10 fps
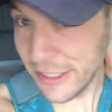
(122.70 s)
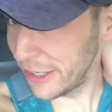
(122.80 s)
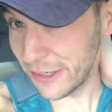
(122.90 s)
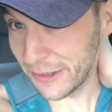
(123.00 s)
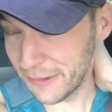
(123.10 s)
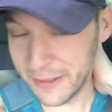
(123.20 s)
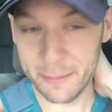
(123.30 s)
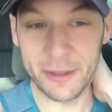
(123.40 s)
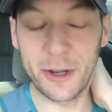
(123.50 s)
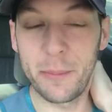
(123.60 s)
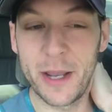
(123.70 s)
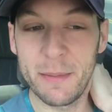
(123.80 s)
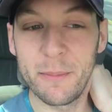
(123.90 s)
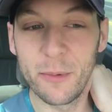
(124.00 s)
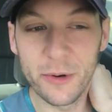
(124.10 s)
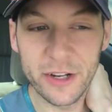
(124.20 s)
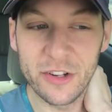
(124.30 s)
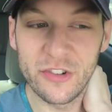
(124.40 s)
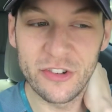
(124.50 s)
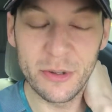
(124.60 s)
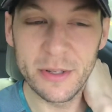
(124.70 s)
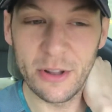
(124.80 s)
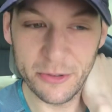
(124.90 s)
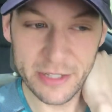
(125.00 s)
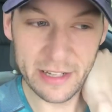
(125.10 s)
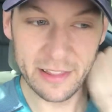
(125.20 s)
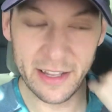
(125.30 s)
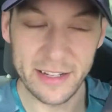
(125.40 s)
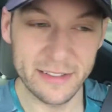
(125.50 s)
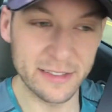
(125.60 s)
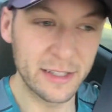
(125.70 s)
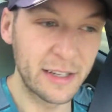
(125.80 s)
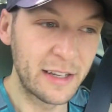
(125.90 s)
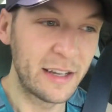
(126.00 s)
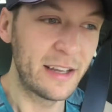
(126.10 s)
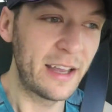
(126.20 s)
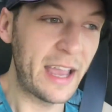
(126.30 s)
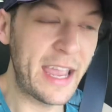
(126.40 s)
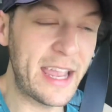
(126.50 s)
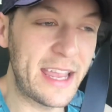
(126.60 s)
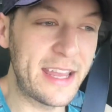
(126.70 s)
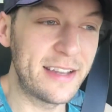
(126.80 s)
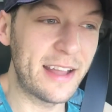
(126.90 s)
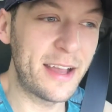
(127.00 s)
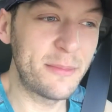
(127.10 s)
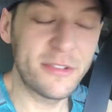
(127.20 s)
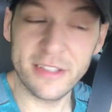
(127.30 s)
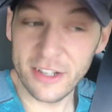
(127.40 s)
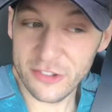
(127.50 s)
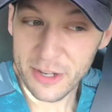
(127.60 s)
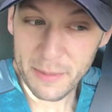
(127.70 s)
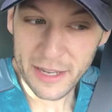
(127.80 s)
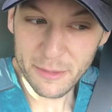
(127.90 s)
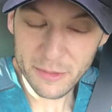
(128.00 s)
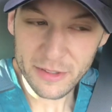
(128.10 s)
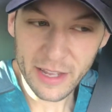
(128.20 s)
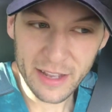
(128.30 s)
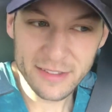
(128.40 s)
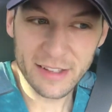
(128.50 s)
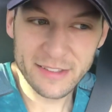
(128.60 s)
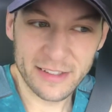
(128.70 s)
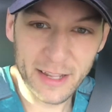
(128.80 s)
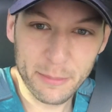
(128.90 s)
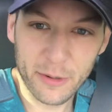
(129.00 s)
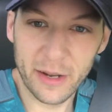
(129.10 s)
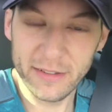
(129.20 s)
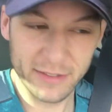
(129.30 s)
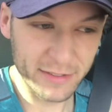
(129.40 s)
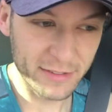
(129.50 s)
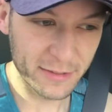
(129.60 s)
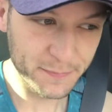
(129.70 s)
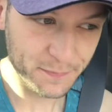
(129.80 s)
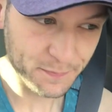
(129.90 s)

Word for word: you know, and I'm gonna go pay my mortgage and do adulting things. And I'm just going to check back in with you guys as the day progresses.